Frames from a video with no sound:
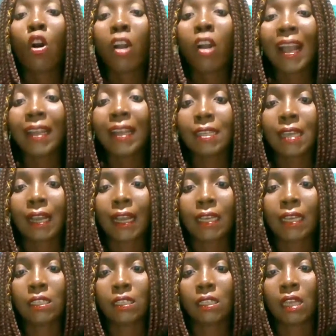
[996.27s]

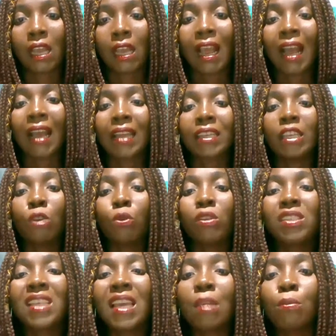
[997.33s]
organically, and he
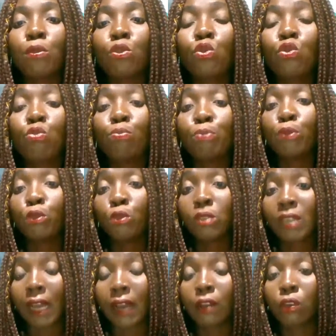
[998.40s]
was able to
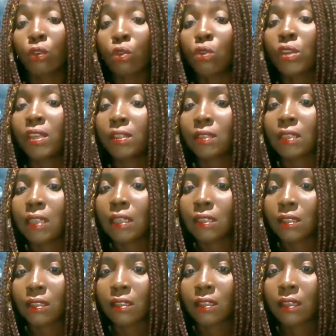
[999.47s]
build and grow his
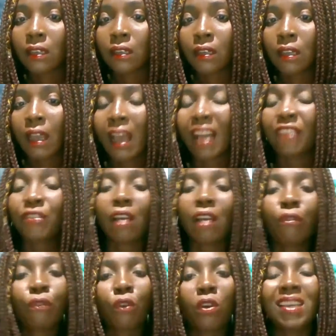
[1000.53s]
list.
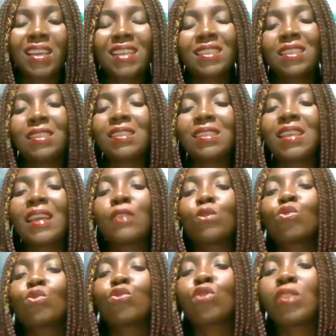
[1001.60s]
After 4 years, he
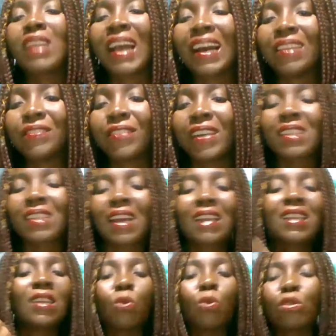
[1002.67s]
decided to run adverts,
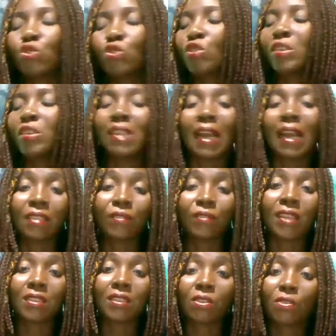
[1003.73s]
and he was running
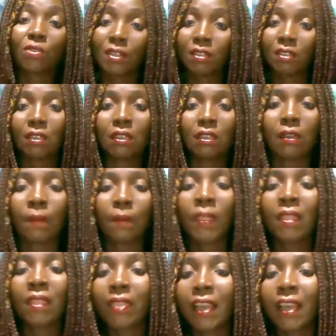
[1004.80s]
adverts crazily.
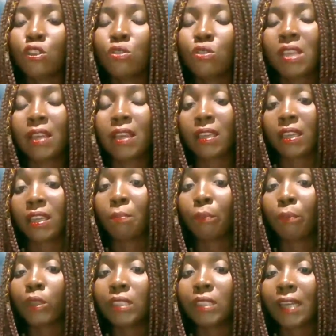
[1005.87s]
That should tell you the
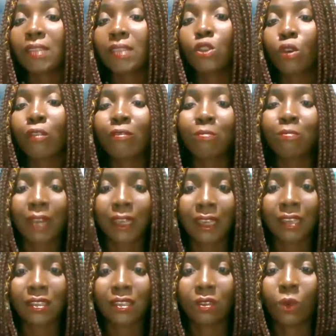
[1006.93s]
importance of
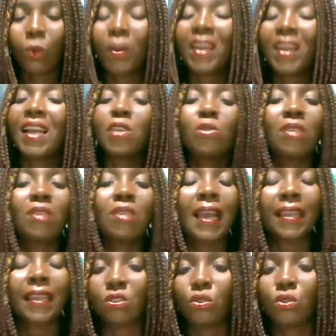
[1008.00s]
marketing. Whether you
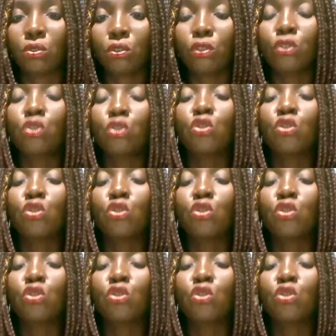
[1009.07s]
like it or